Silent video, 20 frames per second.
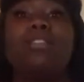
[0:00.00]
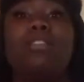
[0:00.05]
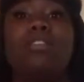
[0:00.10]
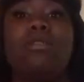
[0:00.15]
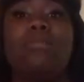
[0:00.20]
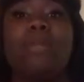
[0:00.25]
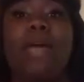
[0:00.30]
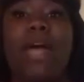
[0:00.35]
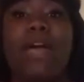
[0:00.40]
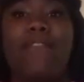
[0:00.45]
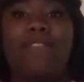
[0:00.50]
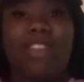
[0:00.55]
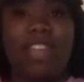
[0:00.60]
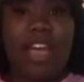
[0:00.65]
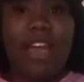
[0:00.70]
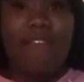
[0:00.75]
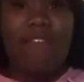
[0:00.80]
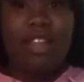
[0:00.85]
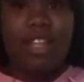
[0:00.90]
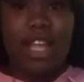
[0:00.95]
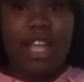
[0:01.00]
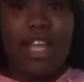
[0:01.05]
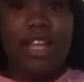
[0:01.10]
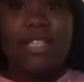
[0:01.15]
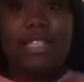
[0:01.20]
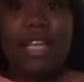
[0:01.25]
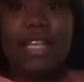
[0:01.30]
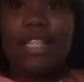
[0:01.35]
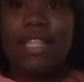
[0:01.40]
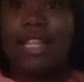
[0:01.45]
told him that if he ever did,
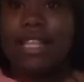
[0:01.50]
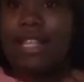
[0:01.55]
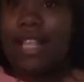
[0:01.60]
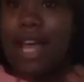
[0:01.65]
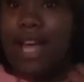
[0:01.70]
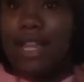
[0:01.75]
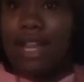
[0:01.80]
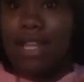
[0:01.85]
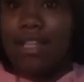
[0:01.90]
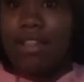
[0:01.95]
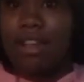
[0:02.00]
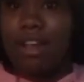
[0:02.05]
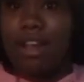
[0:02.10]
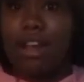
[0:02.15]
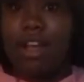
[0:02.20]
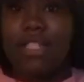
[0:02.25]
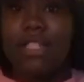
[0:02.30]
because I did not like the girl,